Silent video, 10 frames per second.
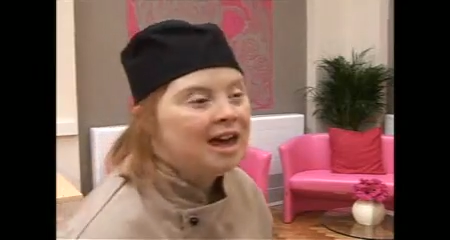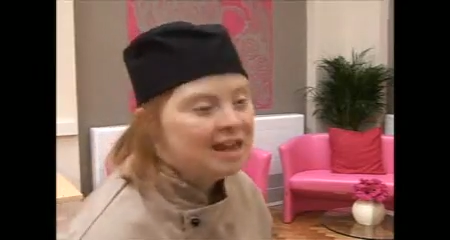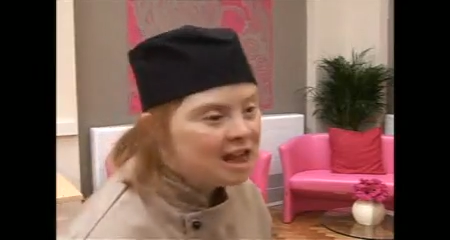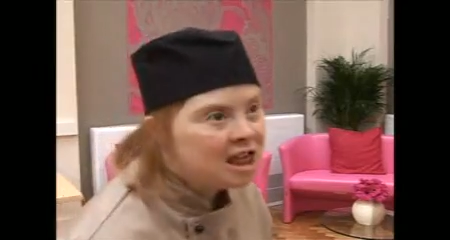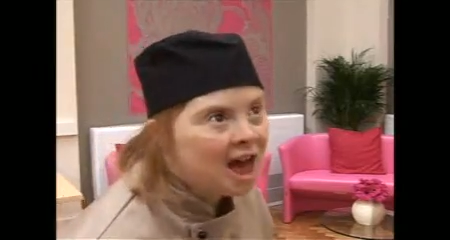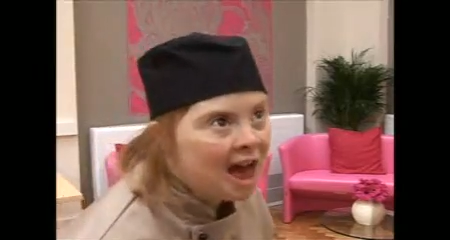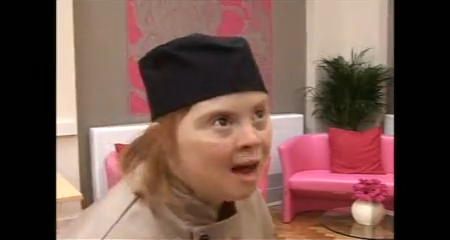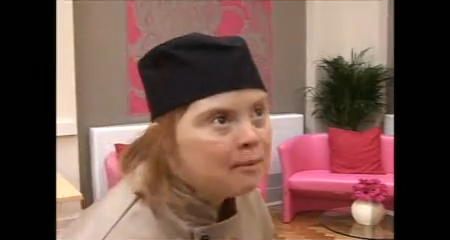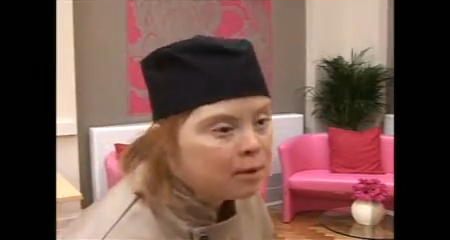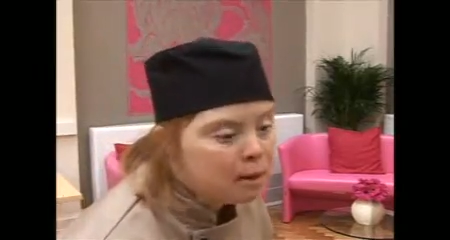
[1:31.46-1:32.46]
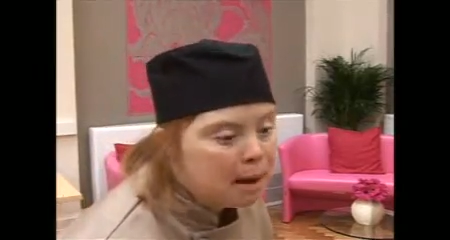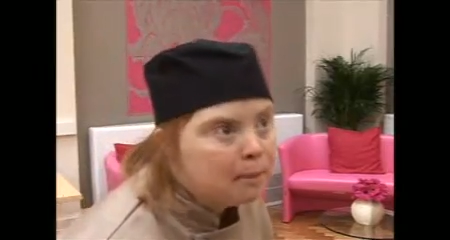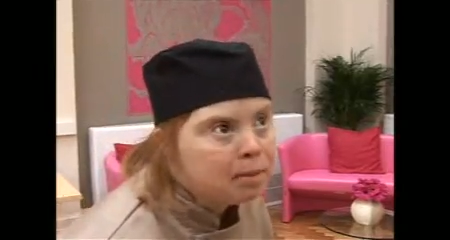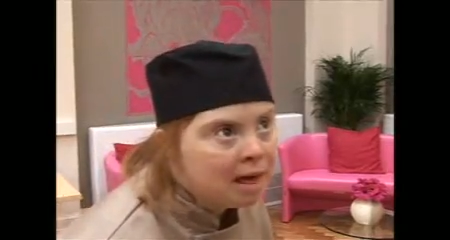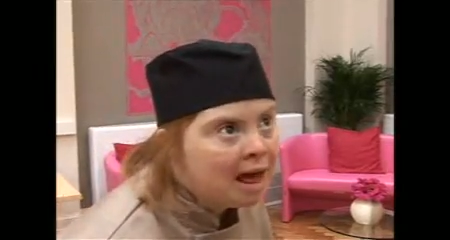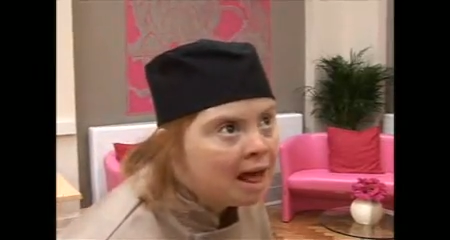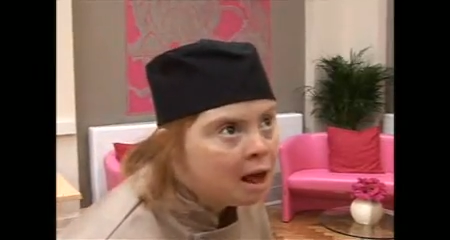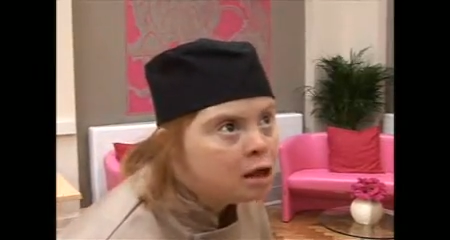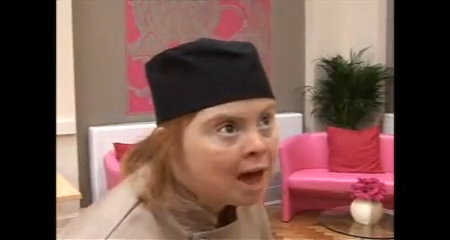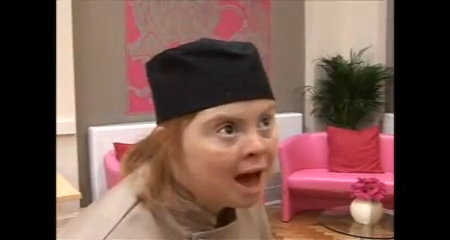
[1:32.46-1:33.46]
In a team can be
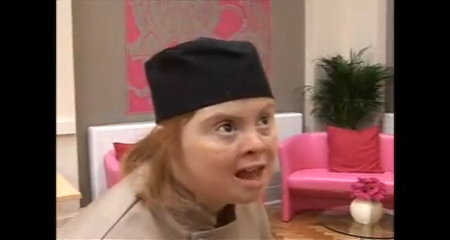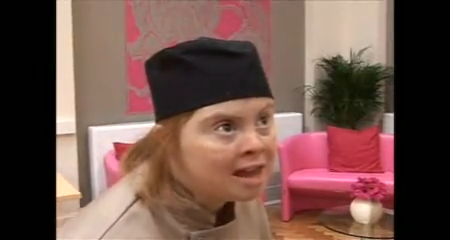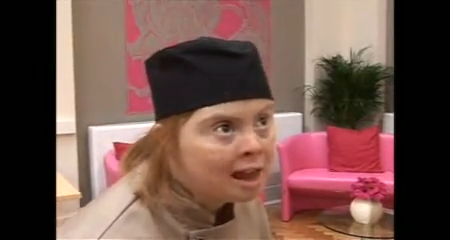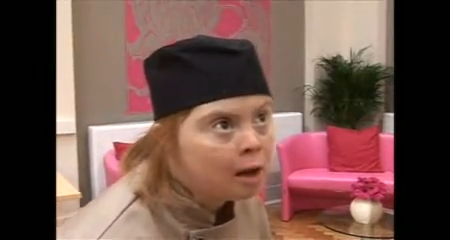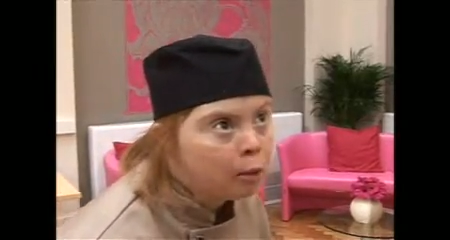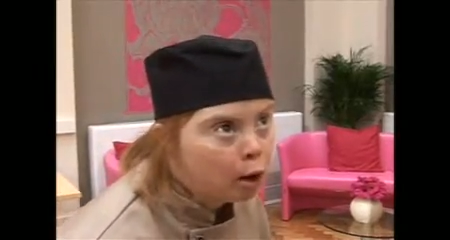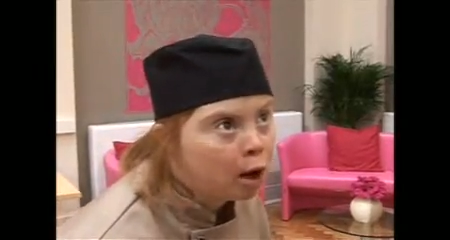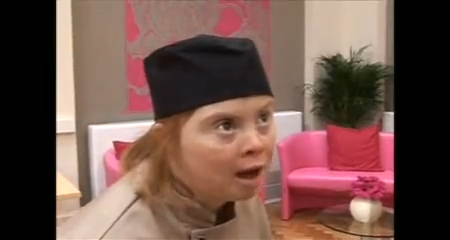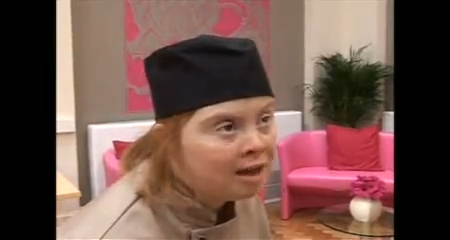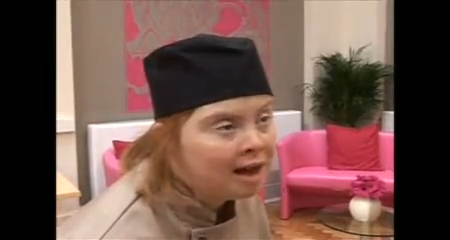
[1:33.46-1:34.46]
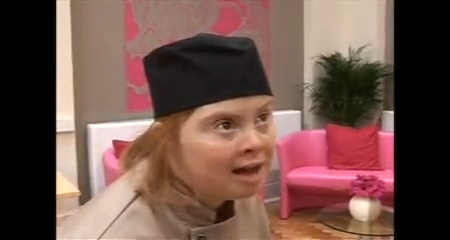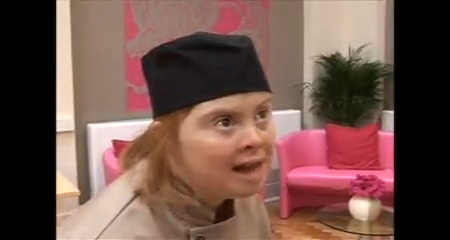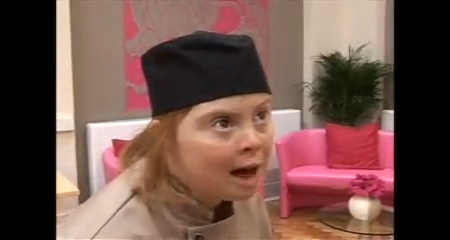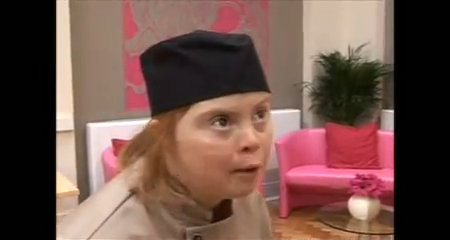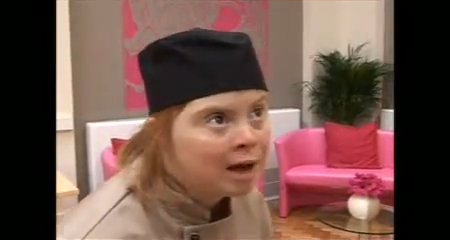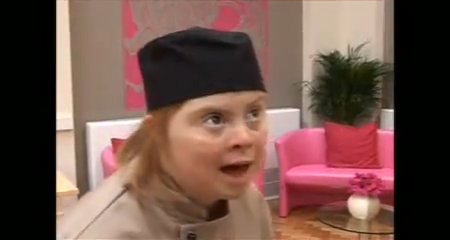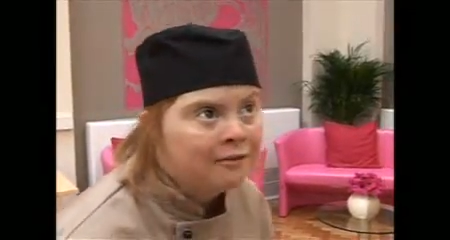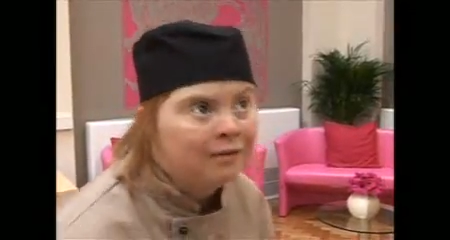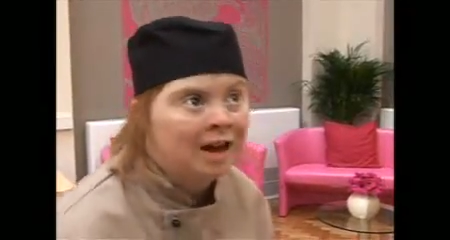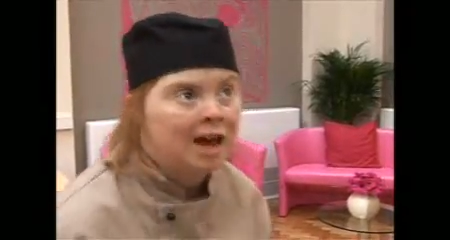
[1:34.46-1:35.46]
brilliant idea working in our
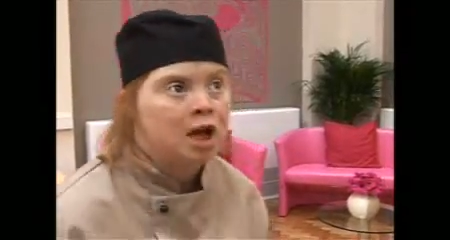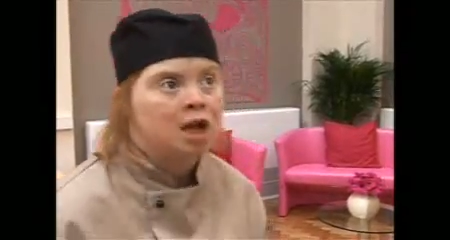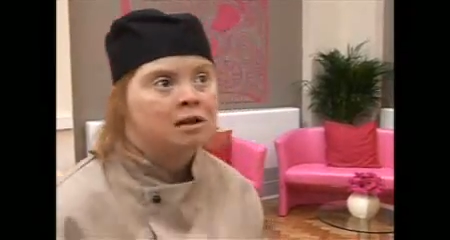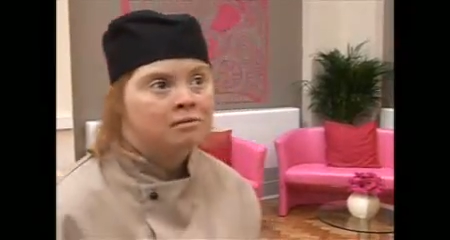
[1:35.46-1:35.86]
cafe.